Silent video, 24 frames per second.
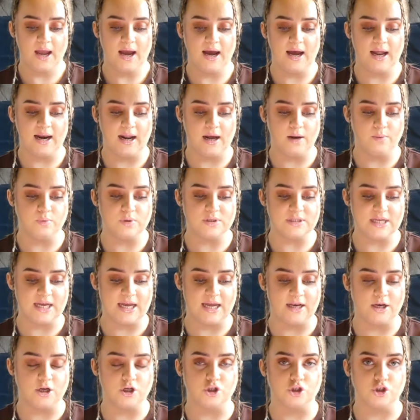and I was
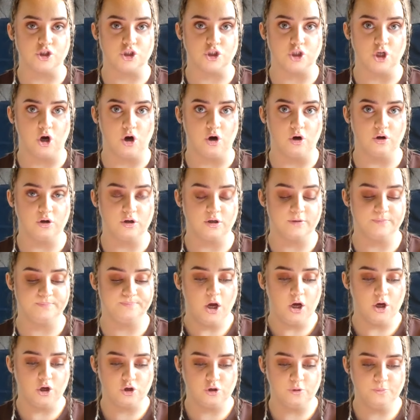in shock.
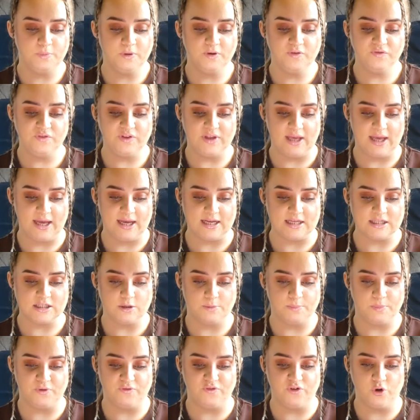A couple of years
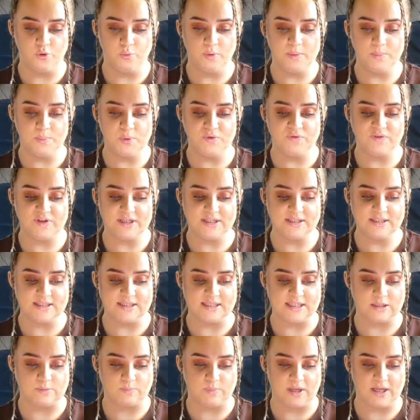before we moved into
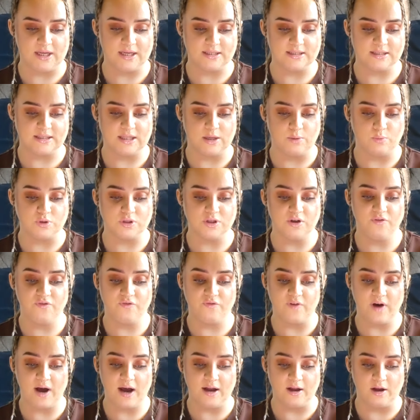this place, there was a
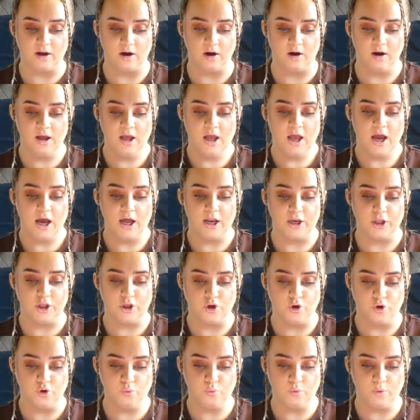fire, and a
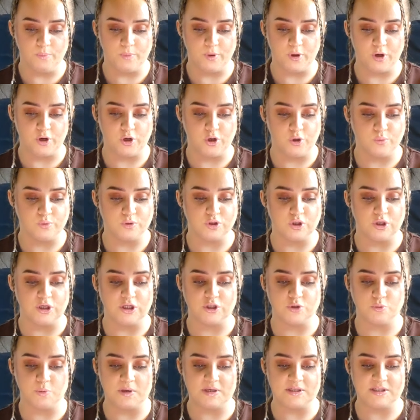young woman who was only
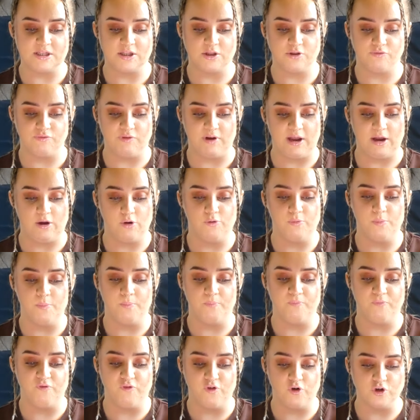23
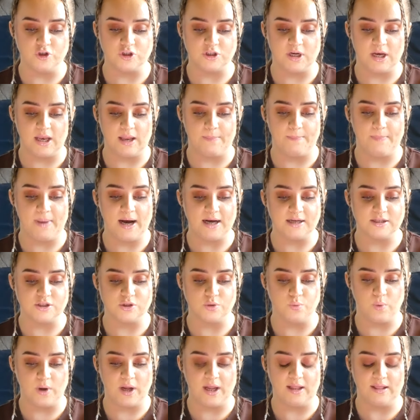unfortunately passed
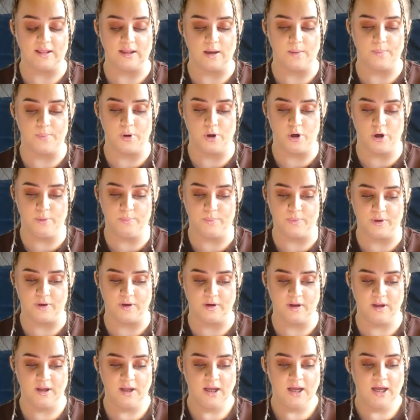away in the
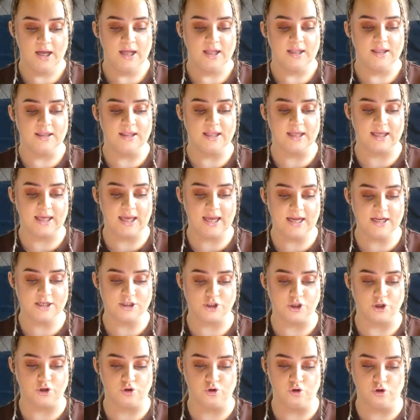apartment. The
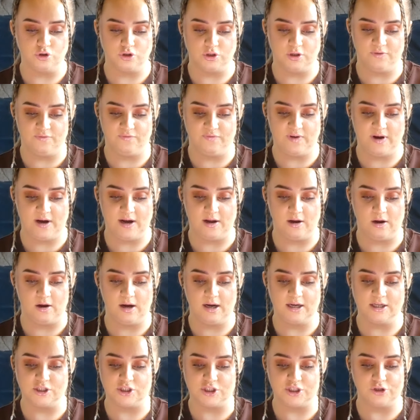kitchen caught on fire,
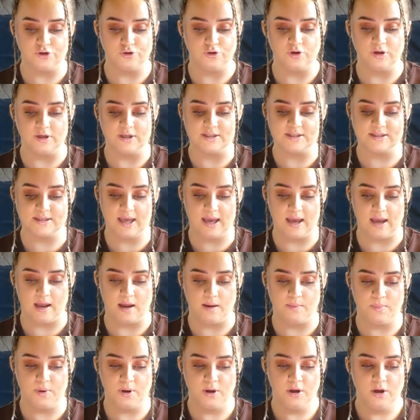and she couldn't
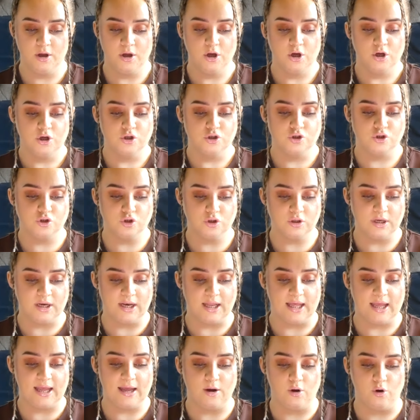escape.
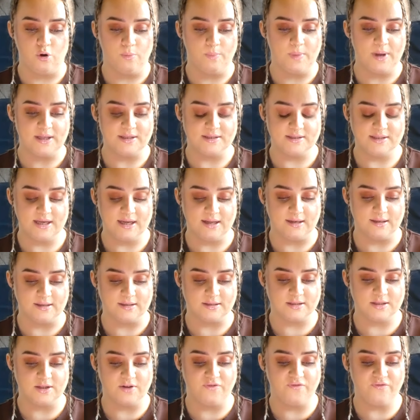Suddenly, it all made sense the